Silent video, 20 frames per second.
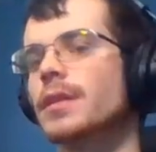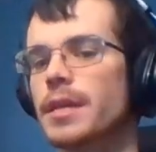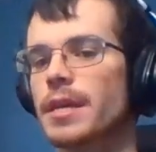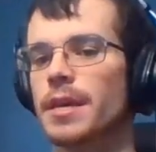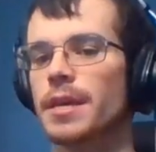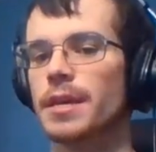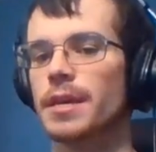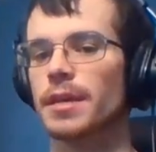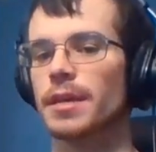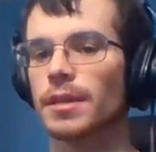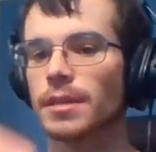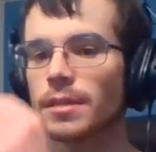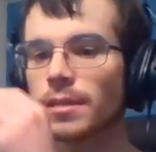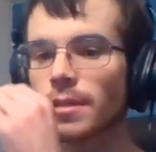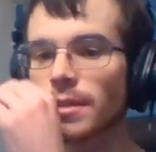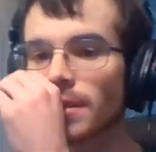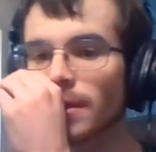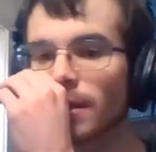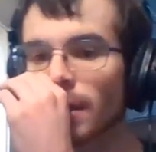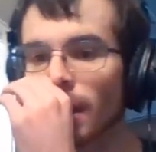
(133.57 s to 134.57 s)

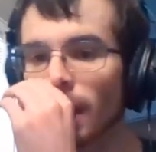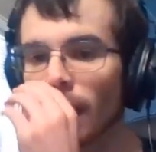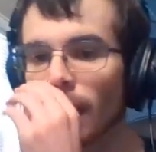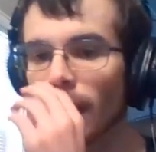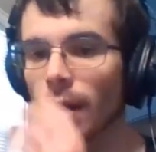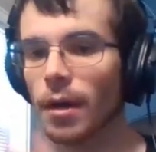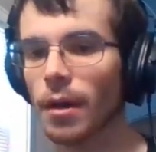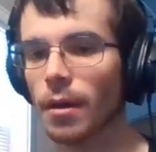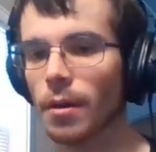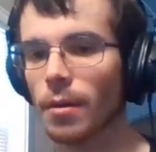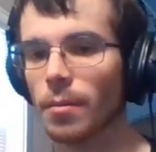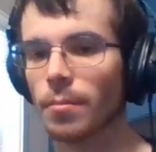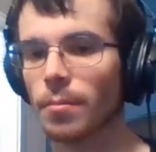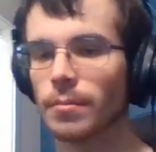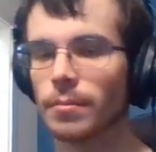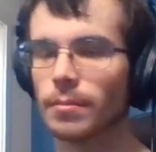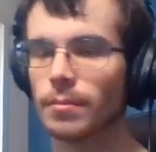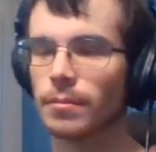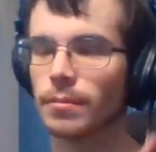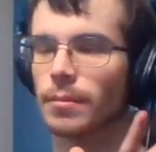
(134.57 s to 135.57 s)
is
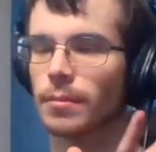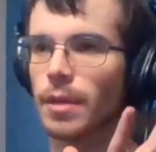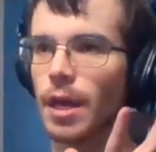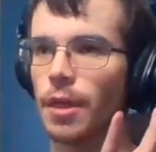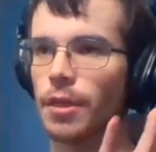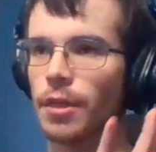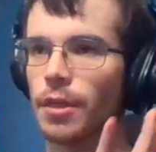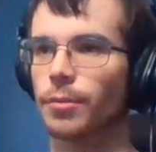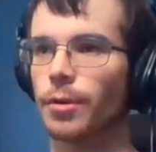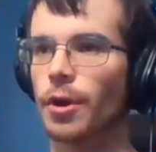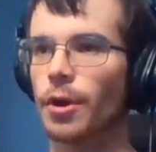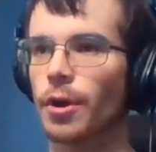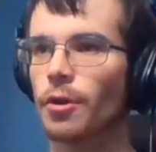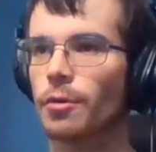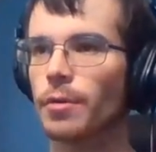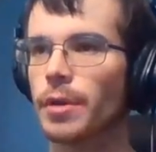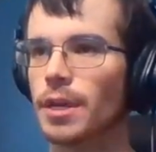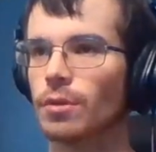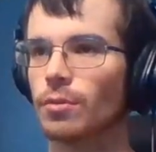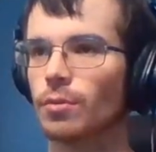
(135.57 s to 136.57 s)
a
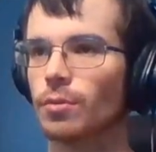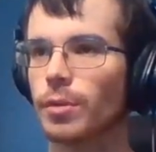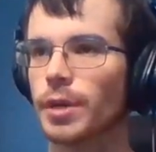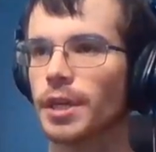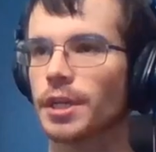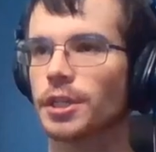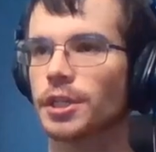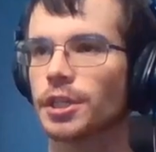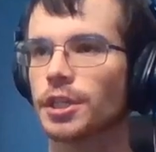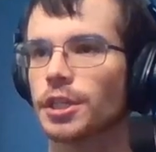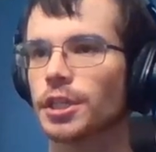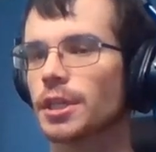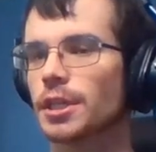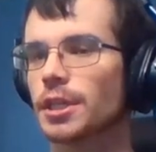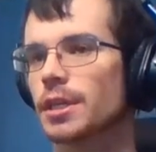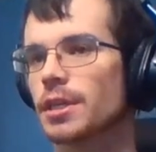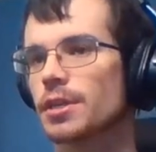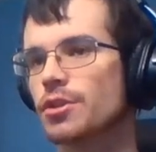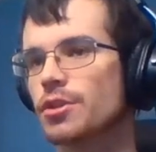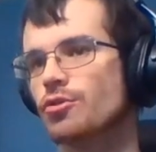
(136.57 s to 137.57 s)
throw in which
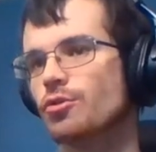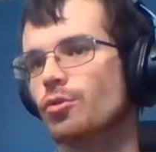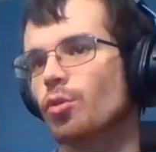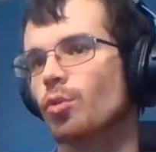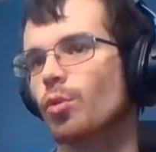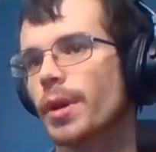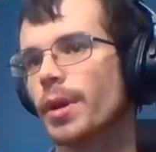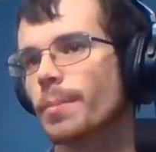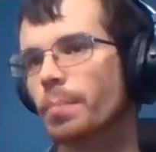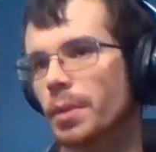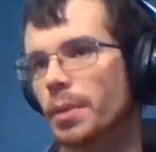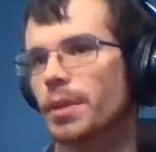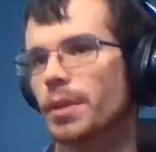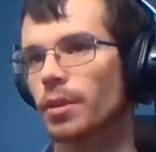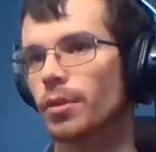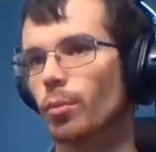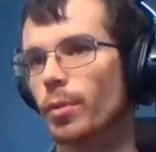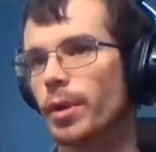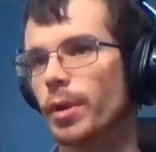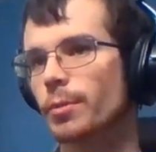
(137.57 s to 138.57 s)
you whip
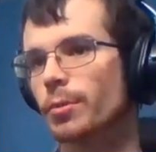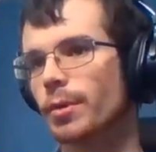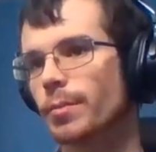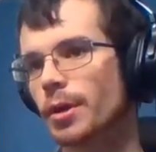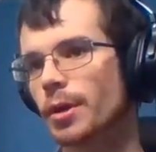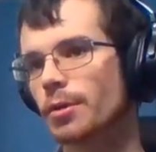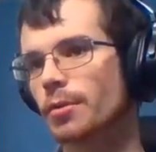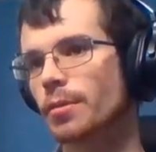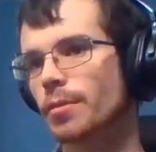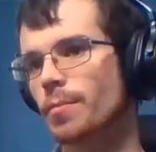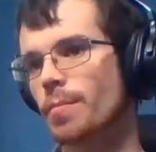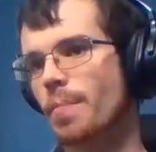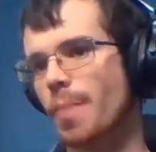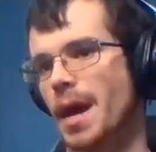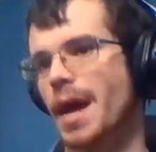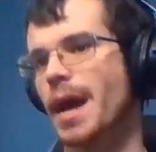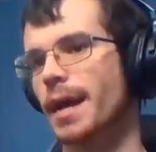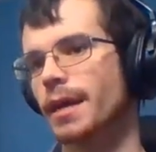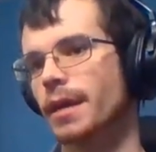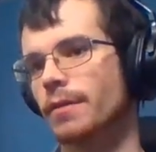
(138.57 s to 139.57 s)
the Wii remote
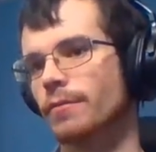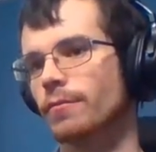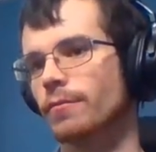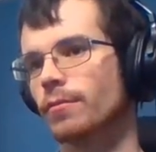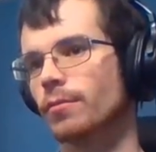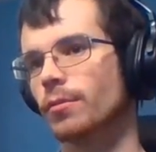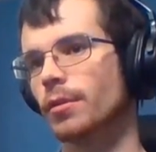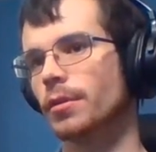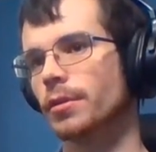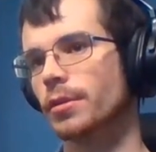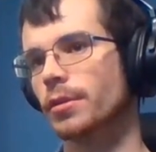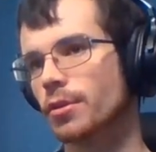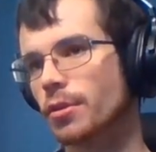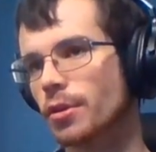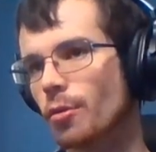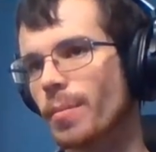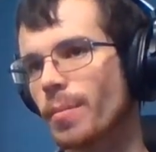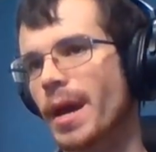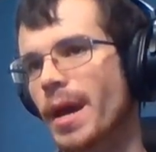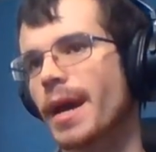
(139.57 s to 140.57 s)
back, and well, you
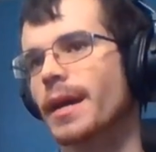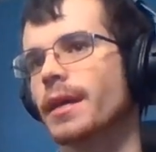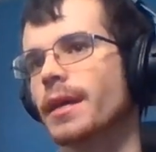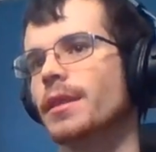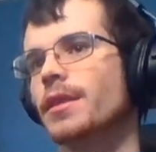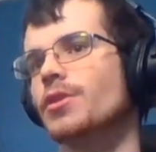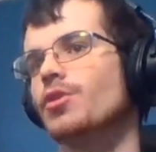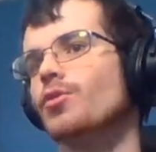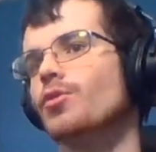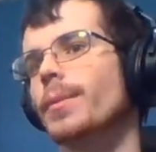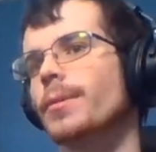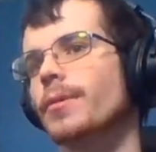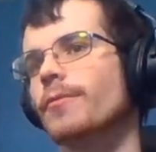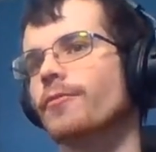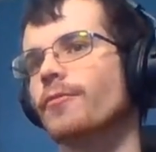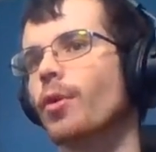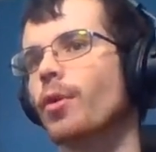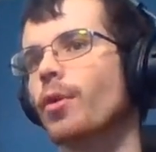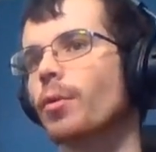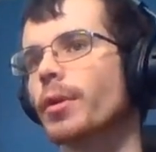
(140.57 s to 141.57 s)
go back and then you whip it
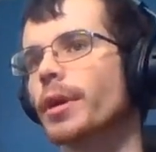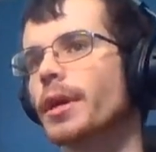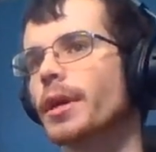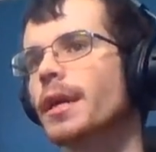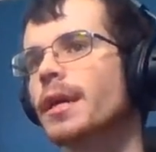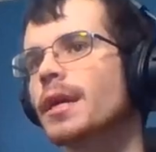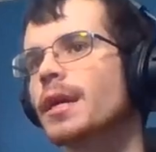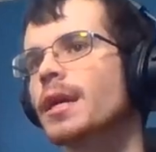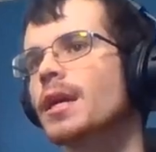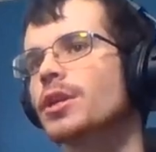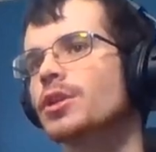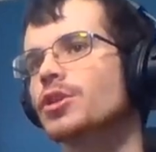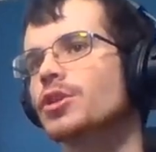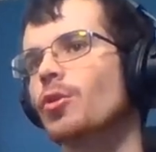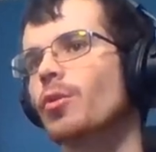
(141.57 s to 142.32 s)
forward to